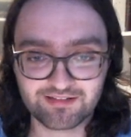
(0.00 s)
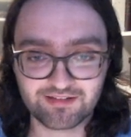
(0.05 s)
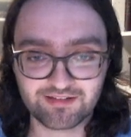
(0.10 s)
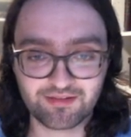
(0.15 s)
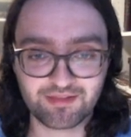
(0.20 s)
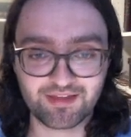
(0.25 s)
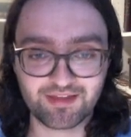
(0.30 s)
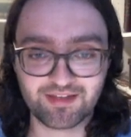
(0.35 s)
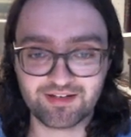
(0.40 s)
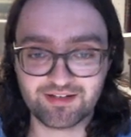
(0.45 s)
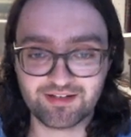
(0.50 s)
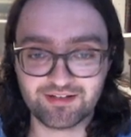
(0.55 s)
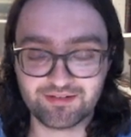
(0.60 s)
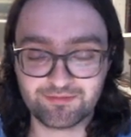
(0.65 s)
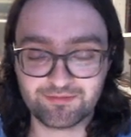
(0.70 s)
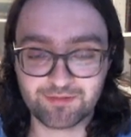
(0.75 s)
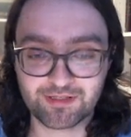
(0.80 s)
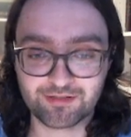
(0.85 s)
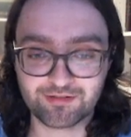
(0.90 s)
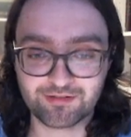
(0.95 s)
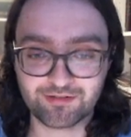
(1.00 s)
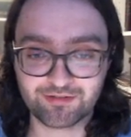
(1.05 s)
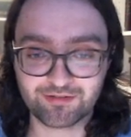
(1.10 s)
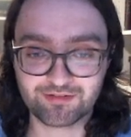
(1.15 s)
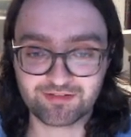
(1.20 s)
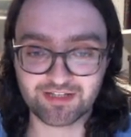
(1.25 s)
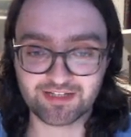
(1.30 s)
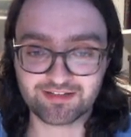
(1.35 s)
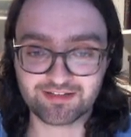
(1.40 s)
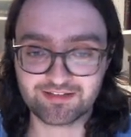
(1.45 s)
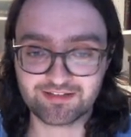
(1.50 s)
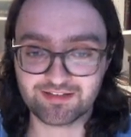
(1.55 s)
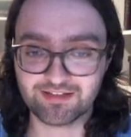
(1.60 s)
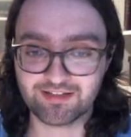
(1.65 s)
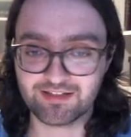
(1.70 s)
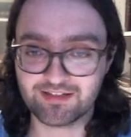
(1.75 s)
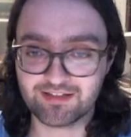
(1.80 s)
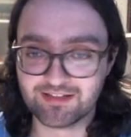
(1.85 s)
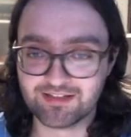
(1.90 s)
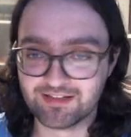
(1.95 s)
then we could look at
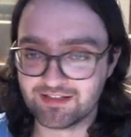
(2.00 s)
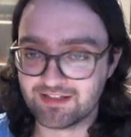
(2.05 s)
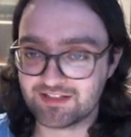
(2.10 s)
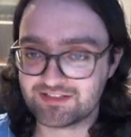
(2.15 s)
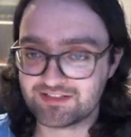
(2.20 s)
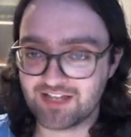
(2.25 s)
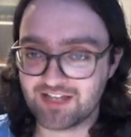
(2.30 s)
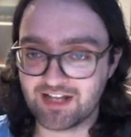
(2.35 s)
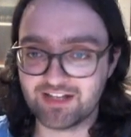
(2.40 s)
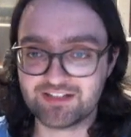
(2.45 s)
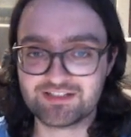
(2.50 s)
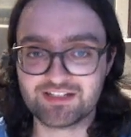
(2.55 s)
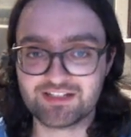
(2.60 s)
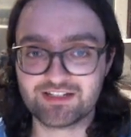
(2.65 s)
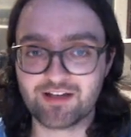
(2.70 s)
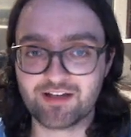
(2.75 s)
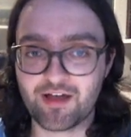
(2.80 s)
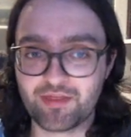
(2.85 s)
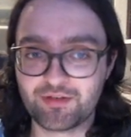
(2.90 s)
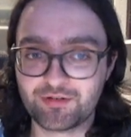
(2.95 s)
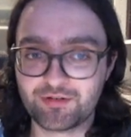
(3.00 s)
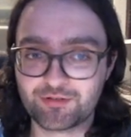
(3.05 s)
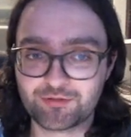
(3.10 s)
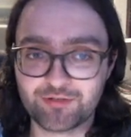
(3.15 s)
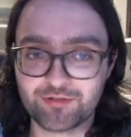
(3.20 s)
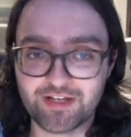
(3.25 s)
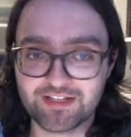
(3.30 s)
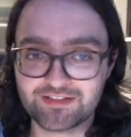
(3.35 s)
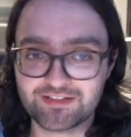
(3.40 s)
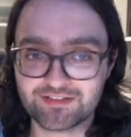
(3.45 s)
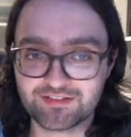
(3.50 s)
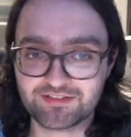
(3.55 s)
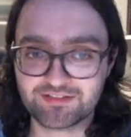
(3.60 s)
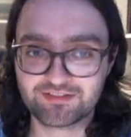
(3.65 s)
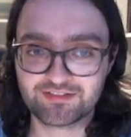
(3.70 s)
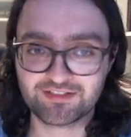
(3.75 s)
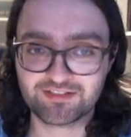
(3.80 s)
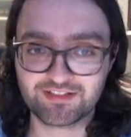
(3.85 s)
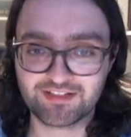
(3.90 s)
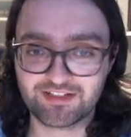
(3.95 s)
challenging other
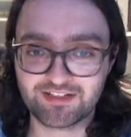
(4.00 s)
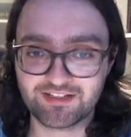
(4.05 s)
creators'